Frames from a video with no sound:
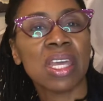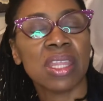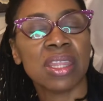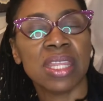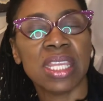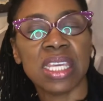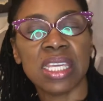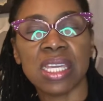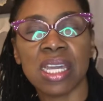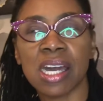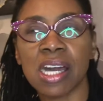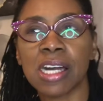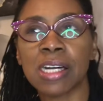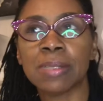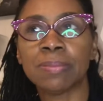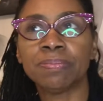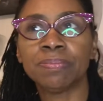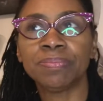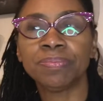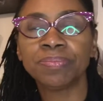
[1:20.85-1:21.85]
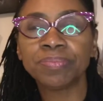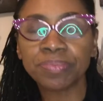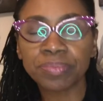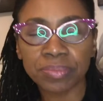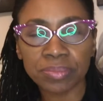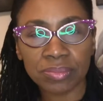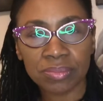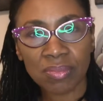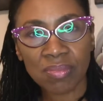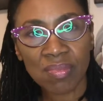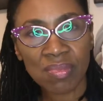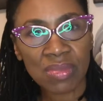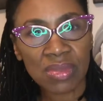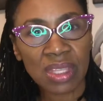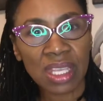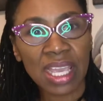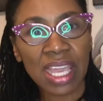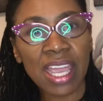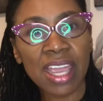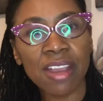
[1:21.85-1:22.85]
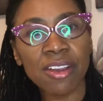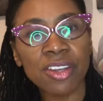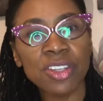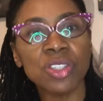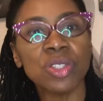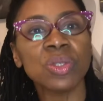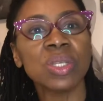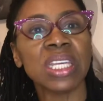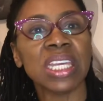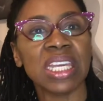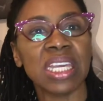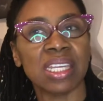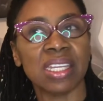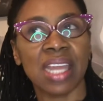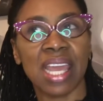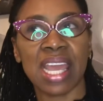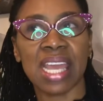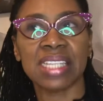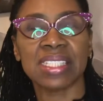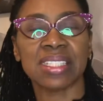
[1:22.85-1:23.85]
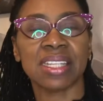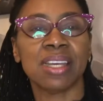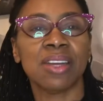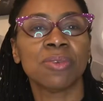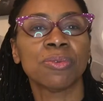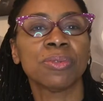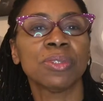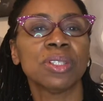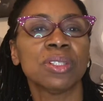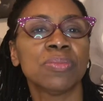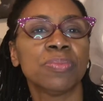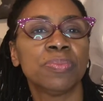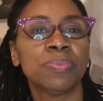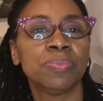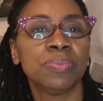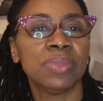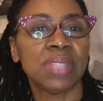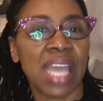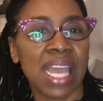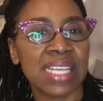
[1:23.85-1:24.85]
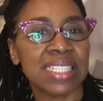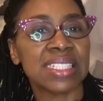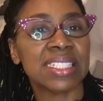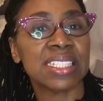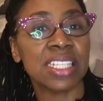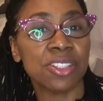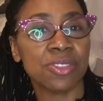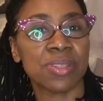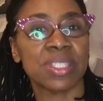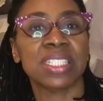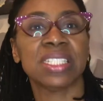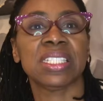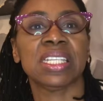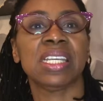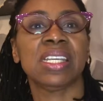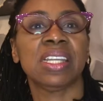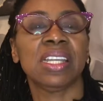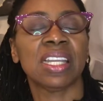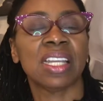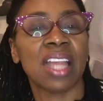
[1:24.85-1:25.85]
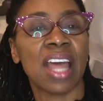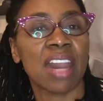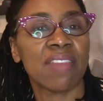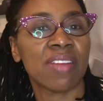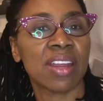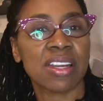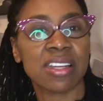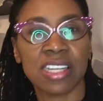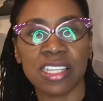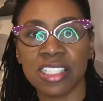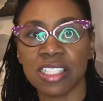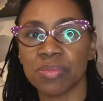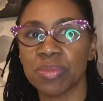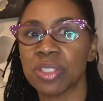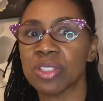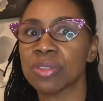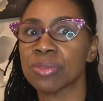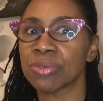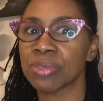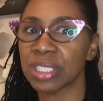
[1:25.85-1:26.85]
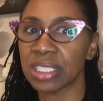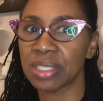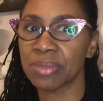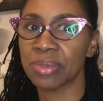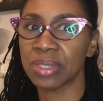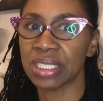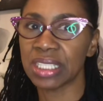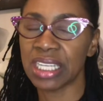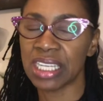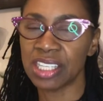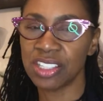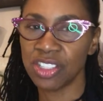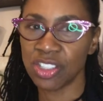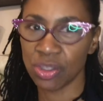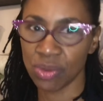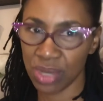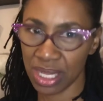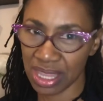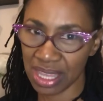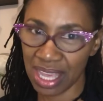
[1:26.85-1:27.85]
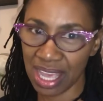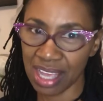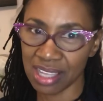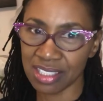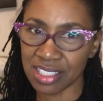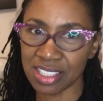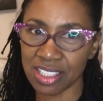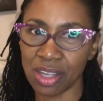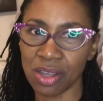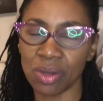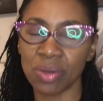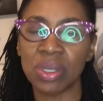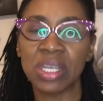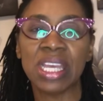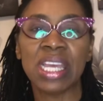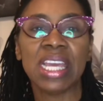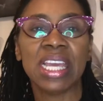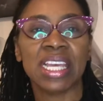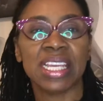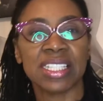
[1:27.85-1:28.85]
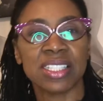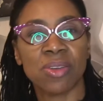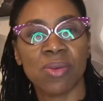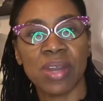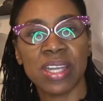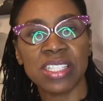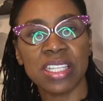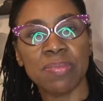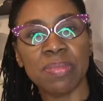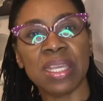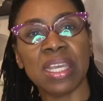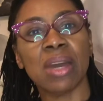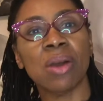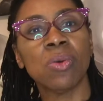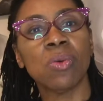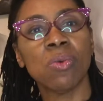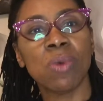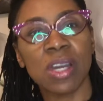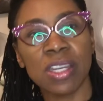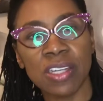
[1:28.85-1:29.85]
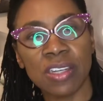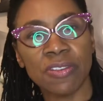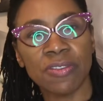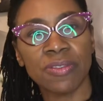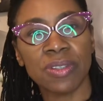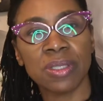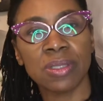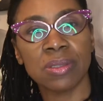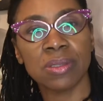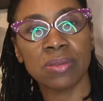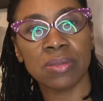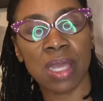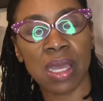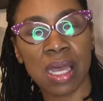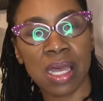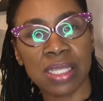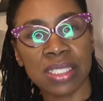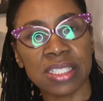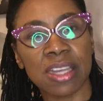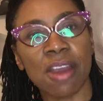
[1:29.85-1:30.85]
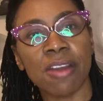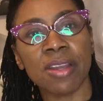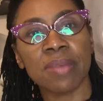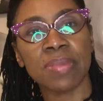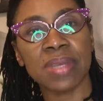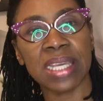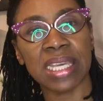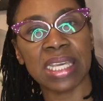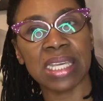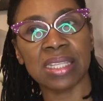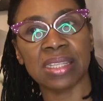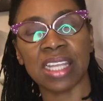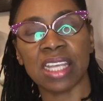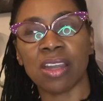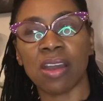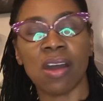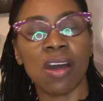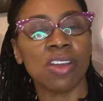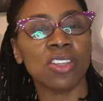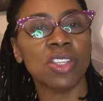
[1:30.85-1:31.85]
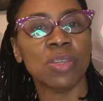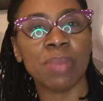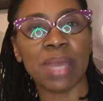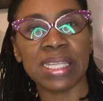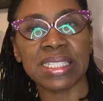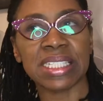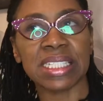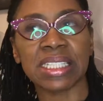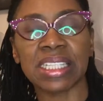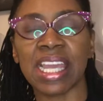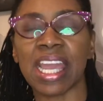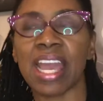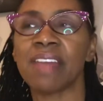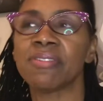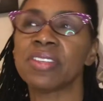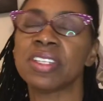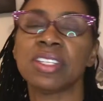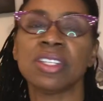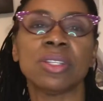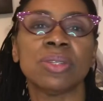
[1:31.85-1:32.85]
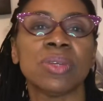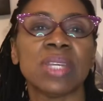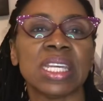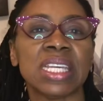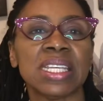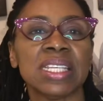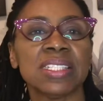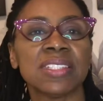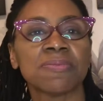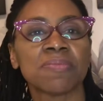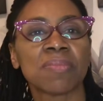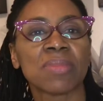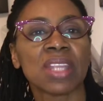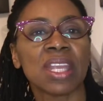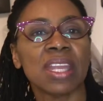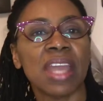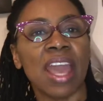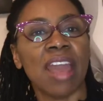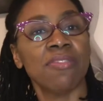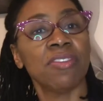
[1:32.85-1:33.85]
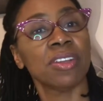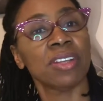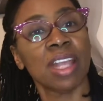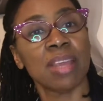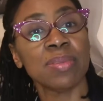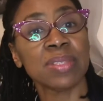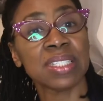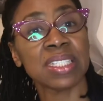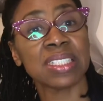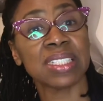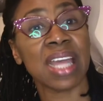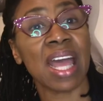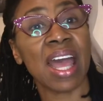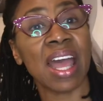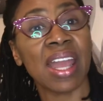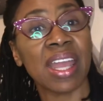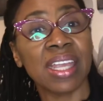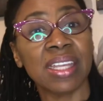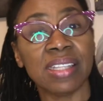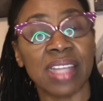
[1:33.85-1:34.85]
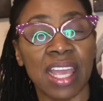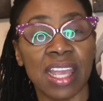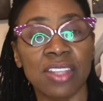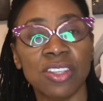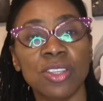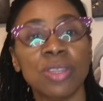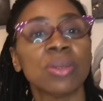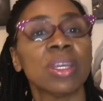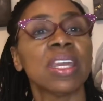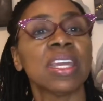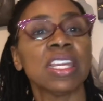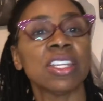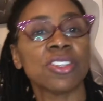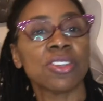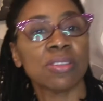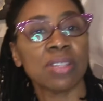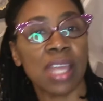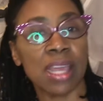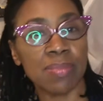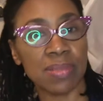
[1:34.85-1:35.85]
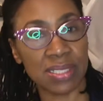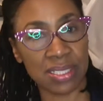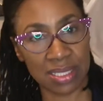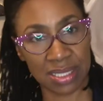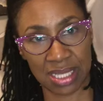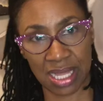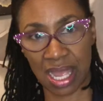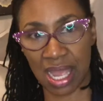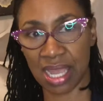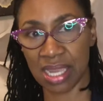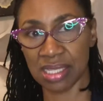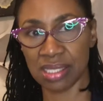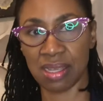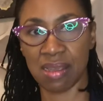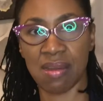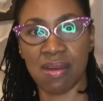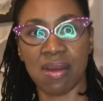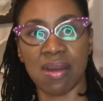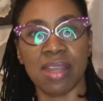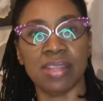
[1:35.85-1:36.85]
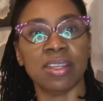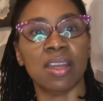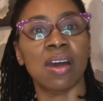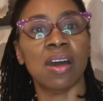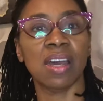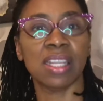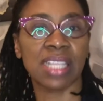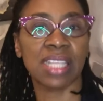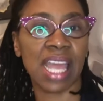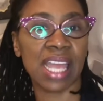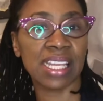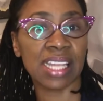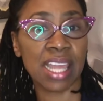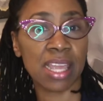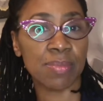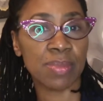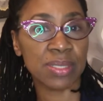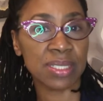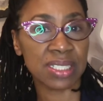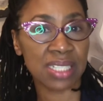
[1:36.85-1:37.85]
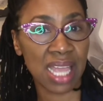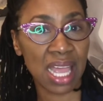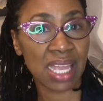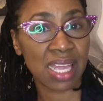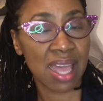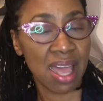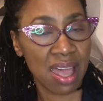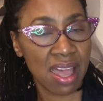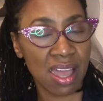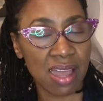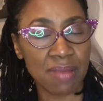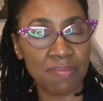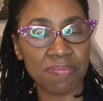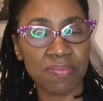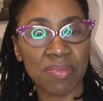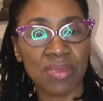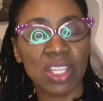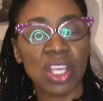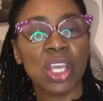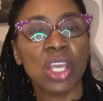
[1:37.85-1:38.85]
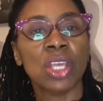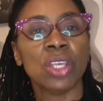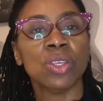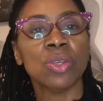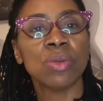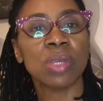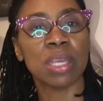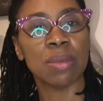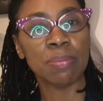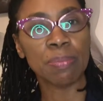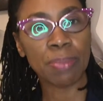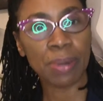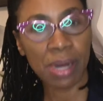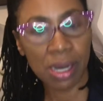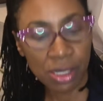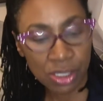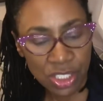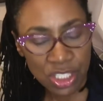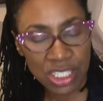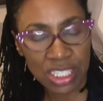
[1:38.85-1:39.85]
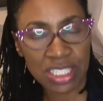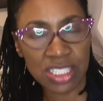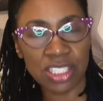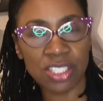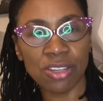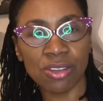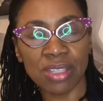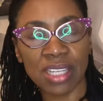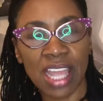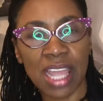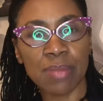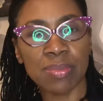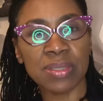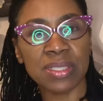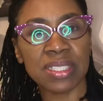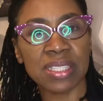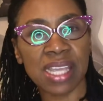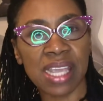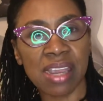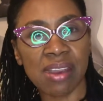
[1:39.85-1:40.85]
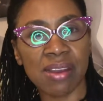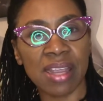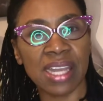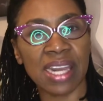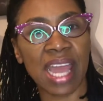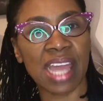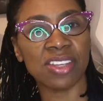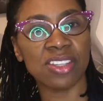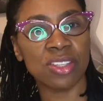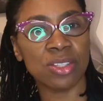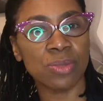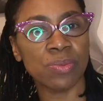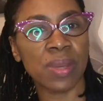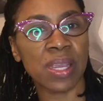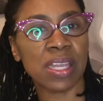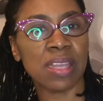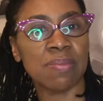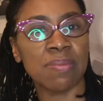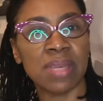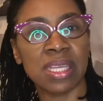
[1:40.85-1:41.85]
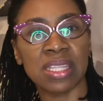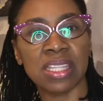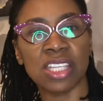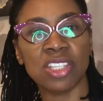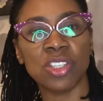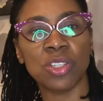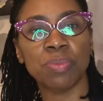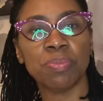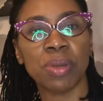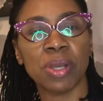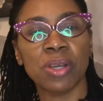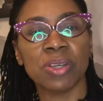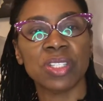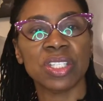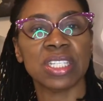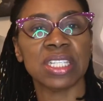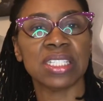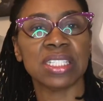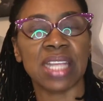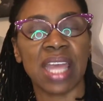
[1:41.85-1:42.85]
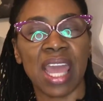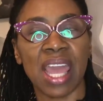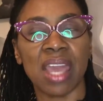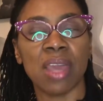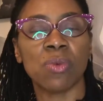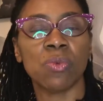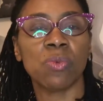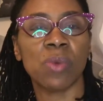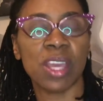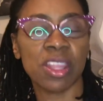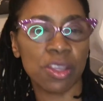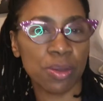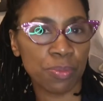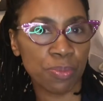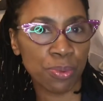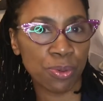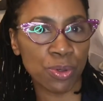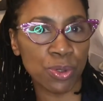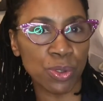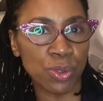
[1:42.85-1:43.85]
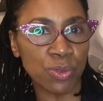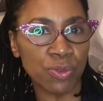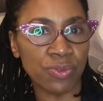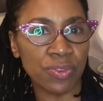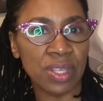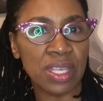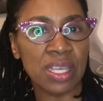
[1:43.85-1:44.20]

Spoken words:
The hairdo kit has a real nice citrus scent, and a lot of our customers really enjoy that. So it's going to be a wonderful startup kit that all you basically have to do is have your labels designed, and you can get your labels designed on onlinelabels.com. You can purchase your labels there, and I do recommend that you purchase a weatherproof